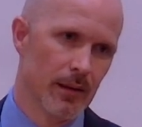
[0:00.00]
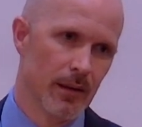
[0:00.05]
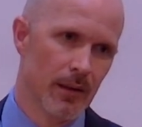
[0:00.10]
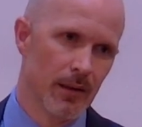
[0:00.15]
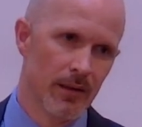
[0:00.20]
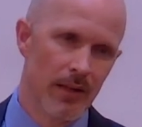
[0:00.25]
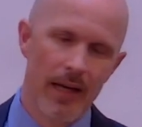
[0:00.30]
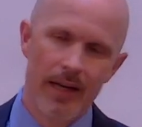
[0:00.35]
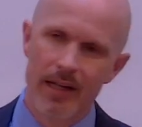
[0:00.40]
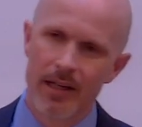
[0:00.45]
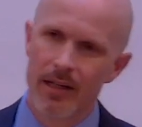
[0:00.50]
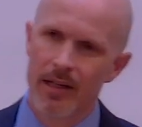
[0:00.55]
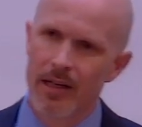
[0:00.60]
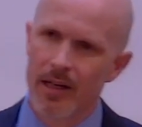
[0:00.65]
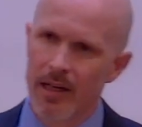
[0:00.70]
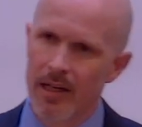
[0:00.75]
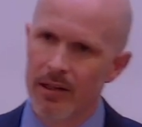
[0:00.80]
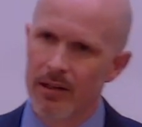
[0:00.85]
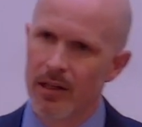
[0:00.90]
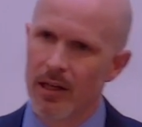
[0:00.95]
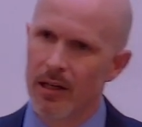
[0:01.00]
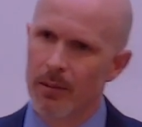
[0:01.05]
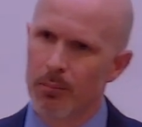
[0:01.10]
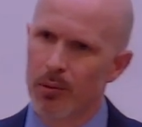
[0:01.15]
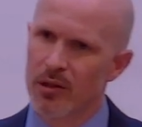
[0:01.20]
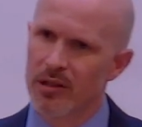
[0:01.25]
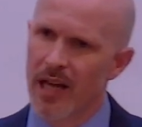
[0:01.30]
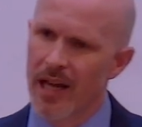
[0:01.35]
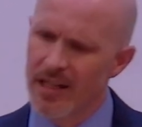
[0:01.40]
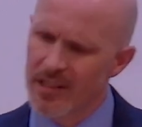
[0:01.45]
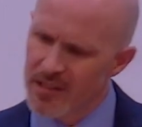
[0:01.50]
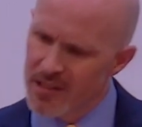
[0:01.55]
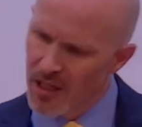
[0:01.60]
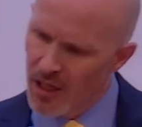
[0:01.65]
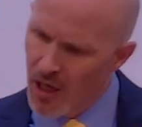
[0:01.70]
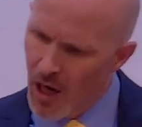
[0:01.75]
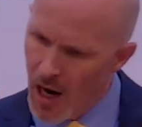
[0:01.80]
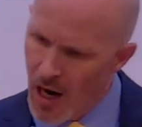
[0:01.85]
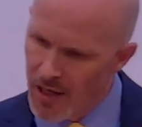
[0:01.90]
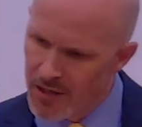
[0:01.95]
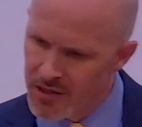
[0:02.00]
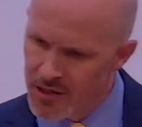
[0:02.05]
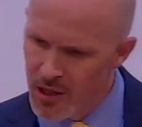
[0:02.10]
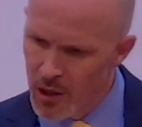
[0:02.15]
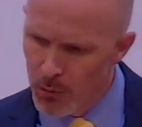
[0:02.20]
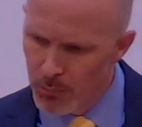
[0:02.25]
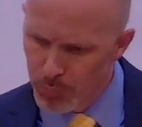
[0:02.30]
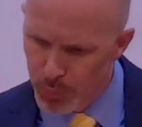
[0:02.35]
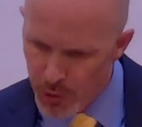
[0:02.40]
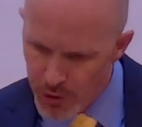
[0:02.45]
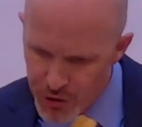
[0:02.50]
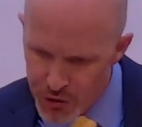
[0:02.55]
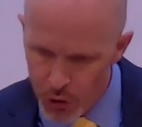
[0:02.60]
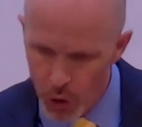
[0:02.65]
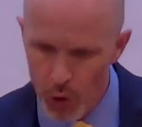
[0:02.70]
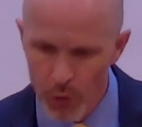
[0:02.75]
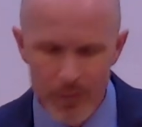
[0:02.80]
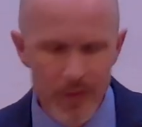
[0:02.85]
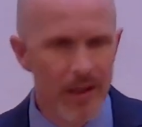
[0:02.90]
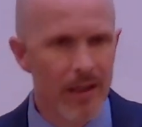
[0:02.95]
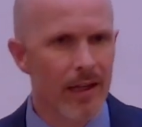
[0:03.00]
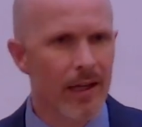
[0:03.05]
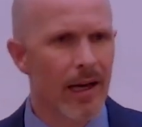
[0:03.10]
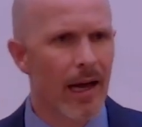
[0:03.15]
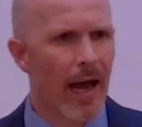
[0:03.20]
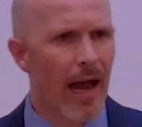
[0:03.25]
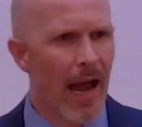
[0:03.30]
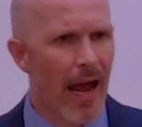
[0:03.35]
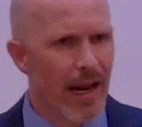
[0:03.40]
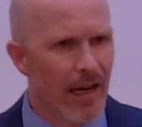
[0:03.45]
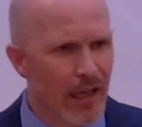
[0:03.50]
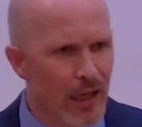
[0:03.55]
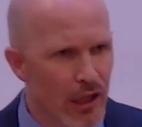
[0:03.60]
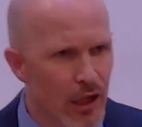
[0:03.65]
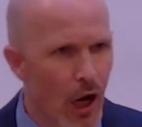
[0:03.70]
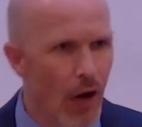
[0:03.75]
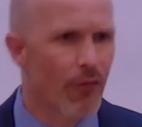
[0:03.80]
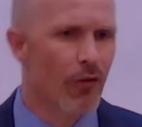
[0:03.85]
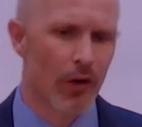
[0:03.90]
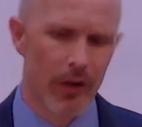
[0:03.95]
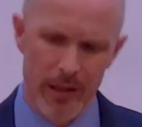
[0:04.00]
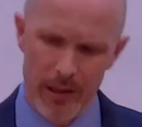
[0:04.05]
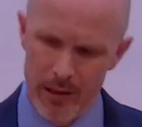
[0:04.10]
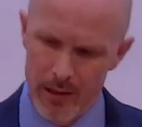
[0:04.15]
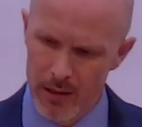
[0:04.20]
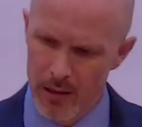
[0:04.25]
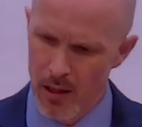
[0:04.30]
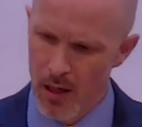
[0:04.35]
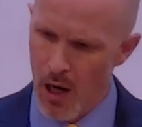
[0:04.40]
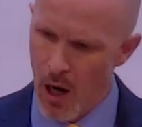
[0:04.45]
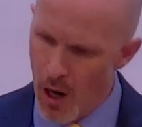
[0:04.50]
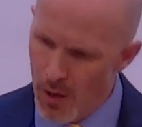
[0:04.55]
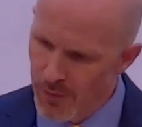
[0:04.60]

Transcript: That it, it, it pertains to God's preserving and governing of